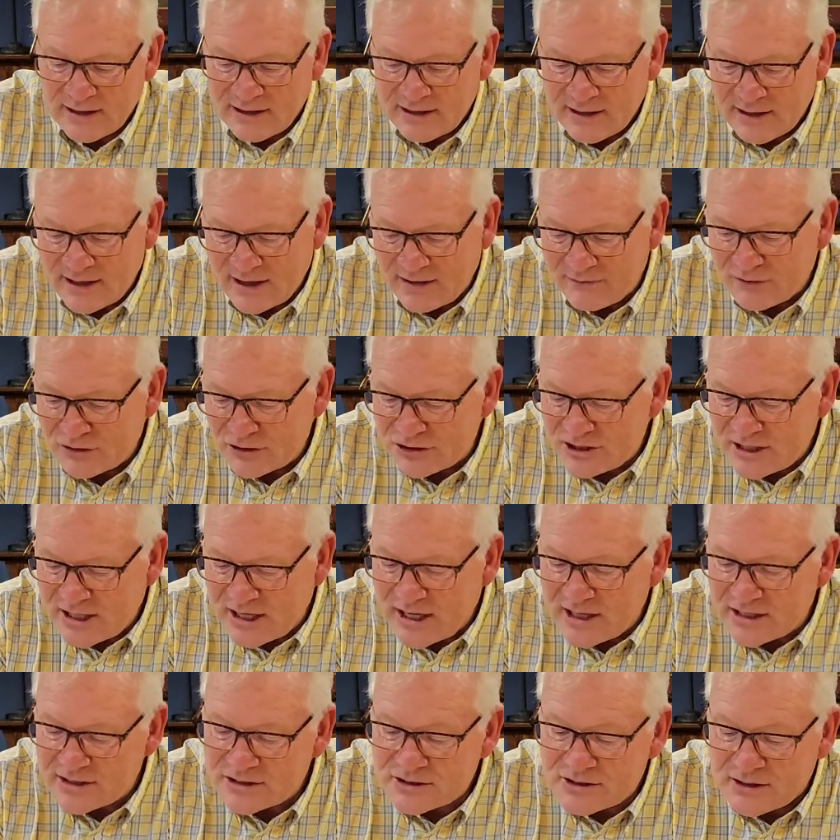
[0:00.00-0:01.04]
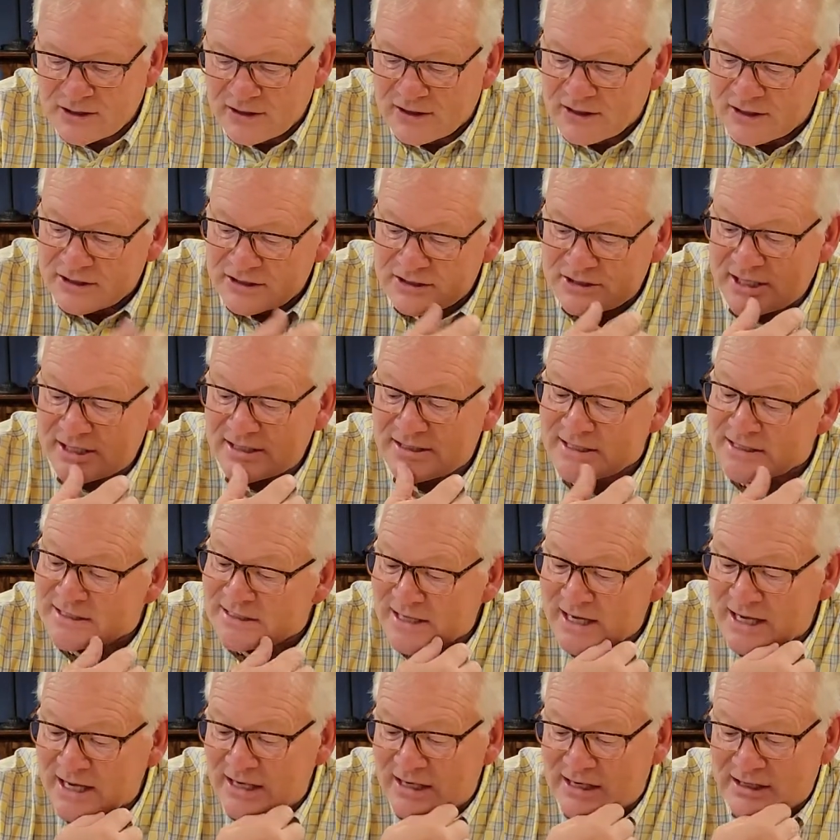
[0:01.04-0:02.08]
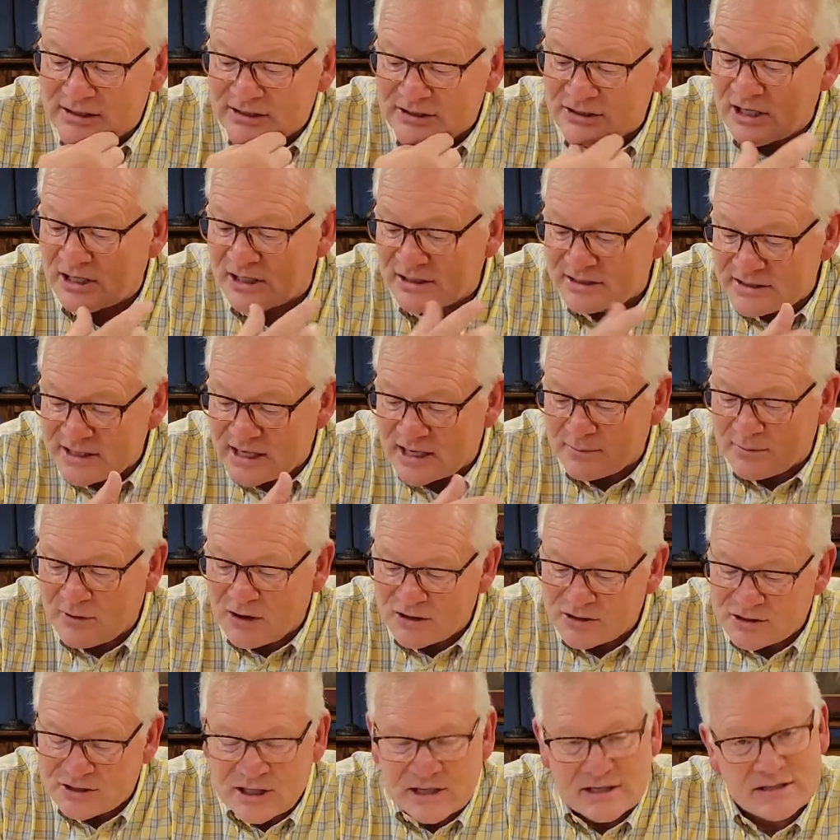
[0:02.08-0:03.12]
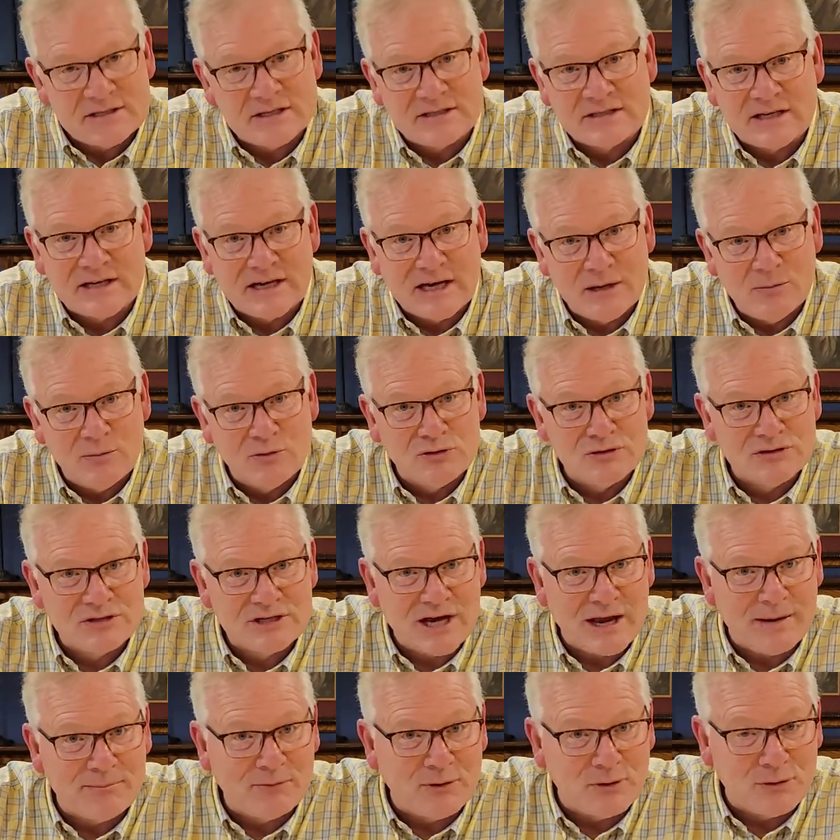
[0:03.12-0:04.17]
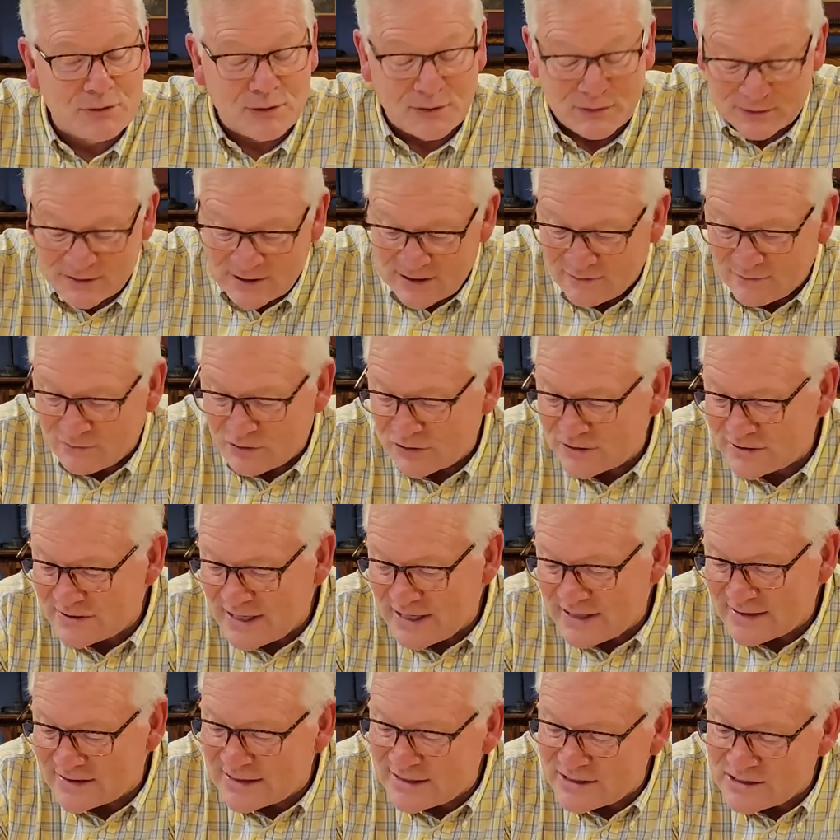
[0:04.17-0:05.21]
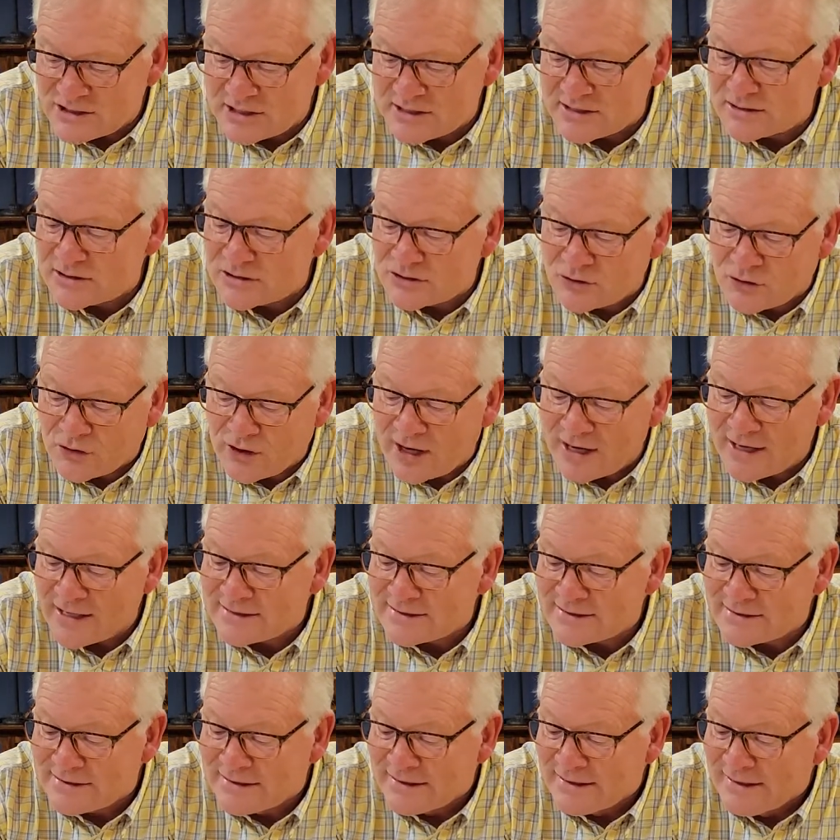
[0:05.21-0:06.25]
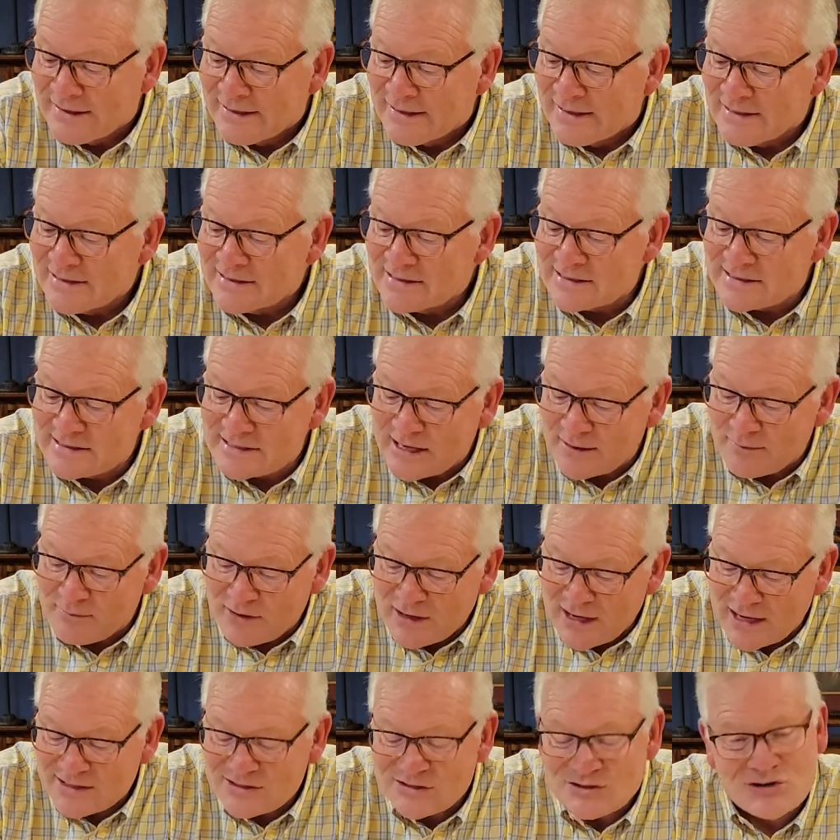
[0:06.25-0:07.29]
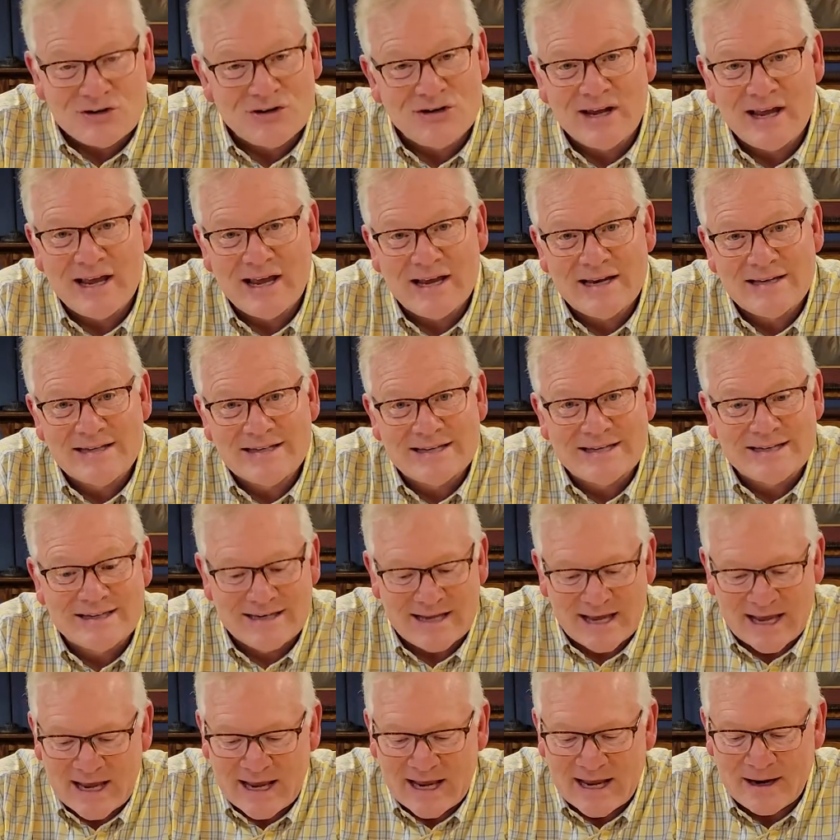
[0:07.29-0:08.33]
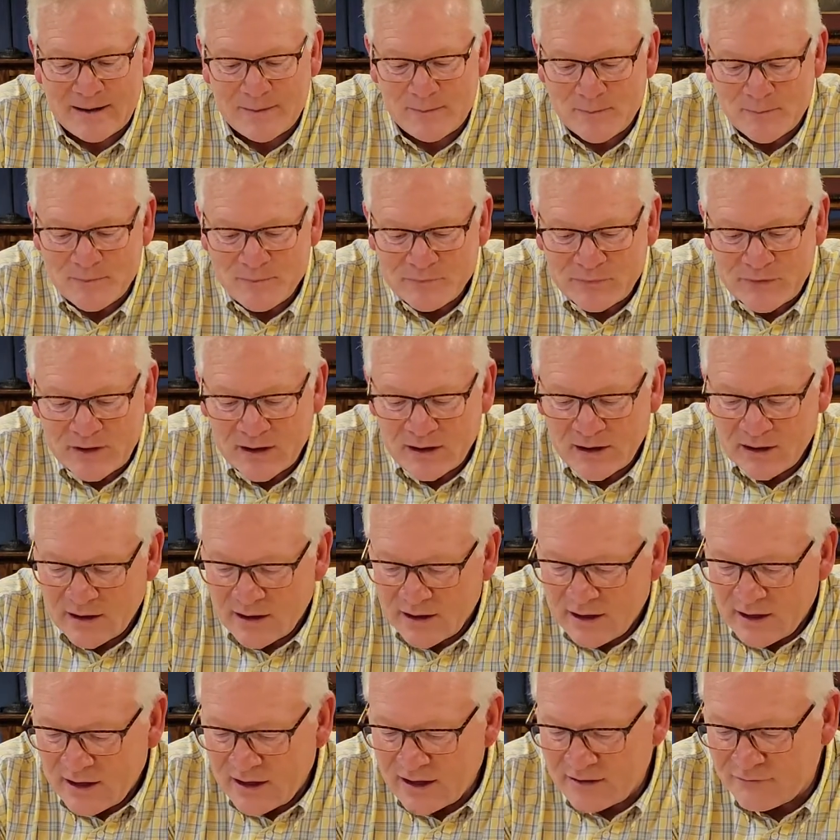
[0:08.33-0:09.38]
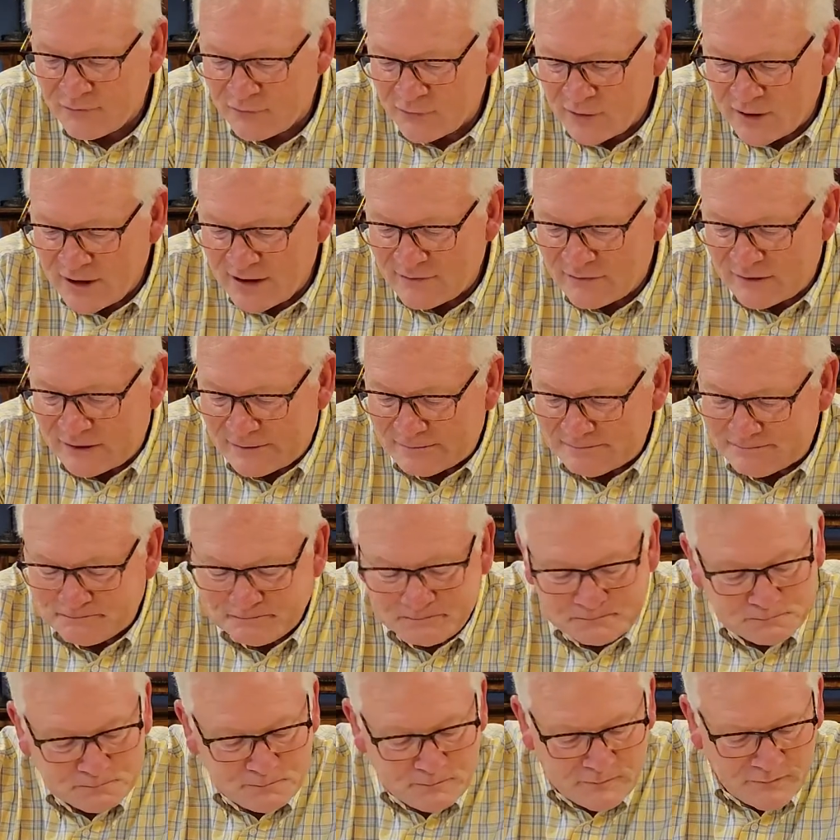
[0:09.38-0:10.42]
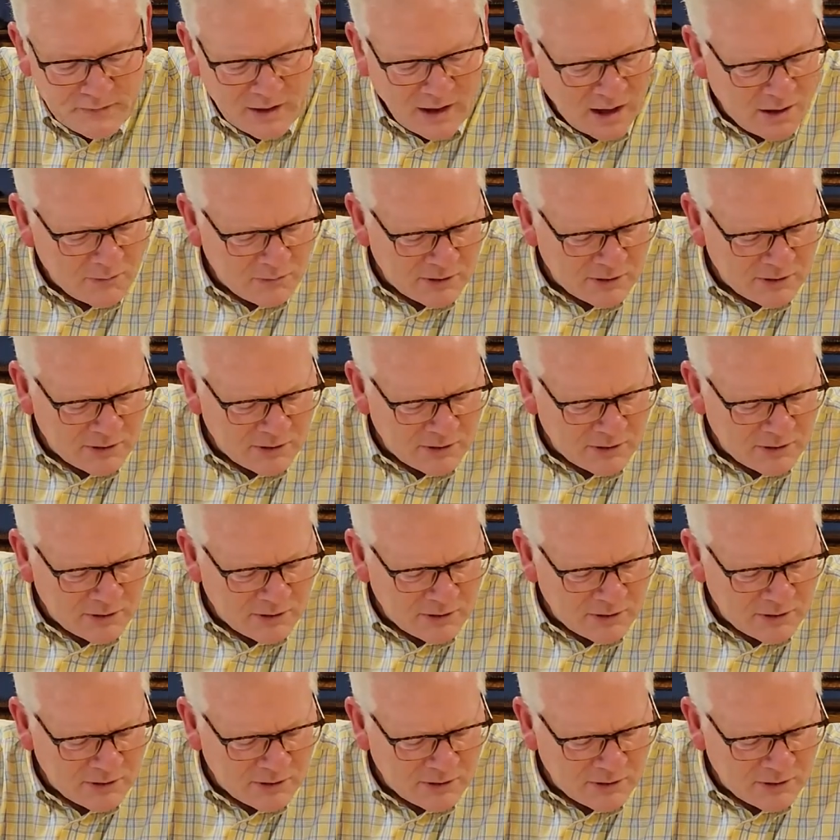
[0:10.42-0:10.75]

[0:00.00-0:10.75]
never change. Jesus said it said about Jesus in Hebrews chapter 13 verse 8 that Jesus Christ is the same yesterday, today, and forever. I